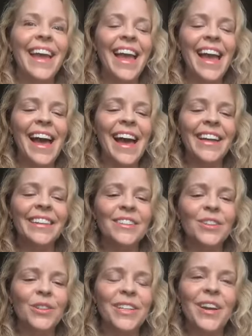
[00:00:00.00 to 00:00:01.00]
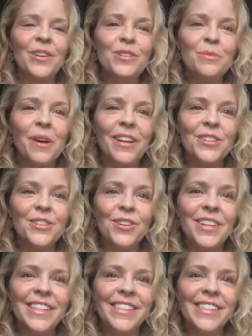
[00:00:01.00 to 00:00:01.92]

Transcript: and learning how to shamanic journey.